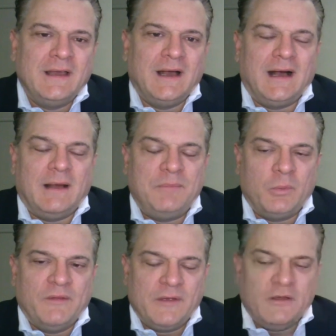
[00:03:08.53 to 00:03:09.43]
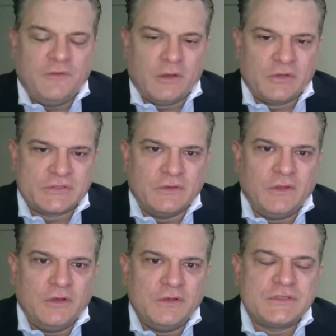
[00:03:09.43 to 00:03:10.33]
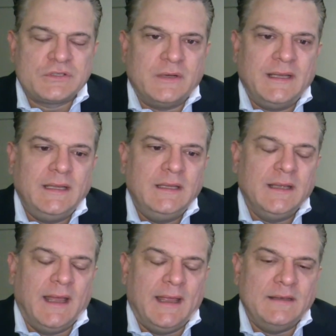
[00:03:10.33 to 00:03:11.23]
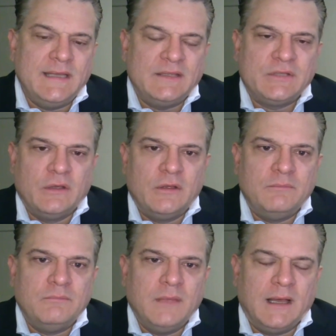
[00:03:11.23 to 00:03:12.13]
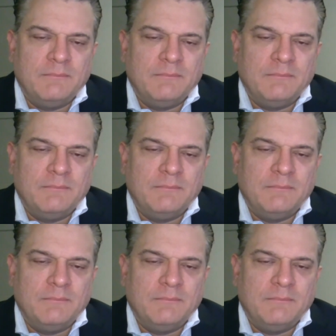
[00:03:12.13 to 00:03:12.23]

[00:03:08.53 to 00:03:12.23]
but we're very focused on those three and near-term